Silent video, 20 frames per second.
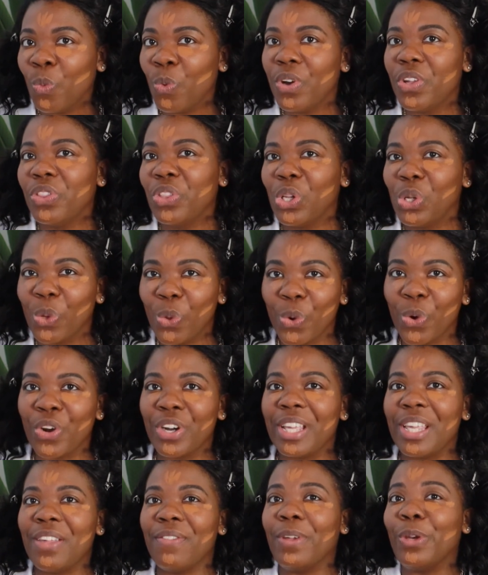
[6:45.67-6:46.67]
what the
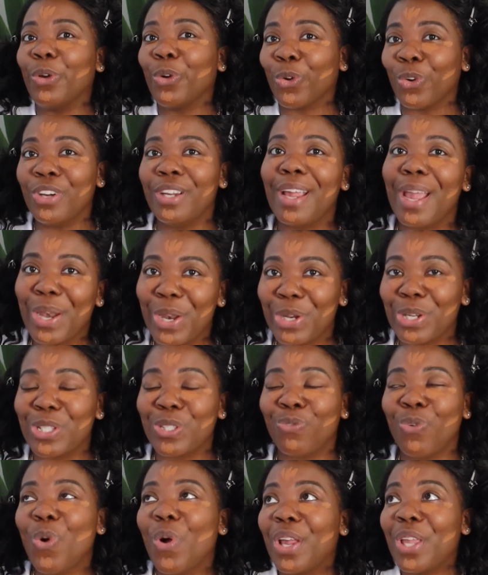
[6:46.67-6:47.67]
Lord even created us for.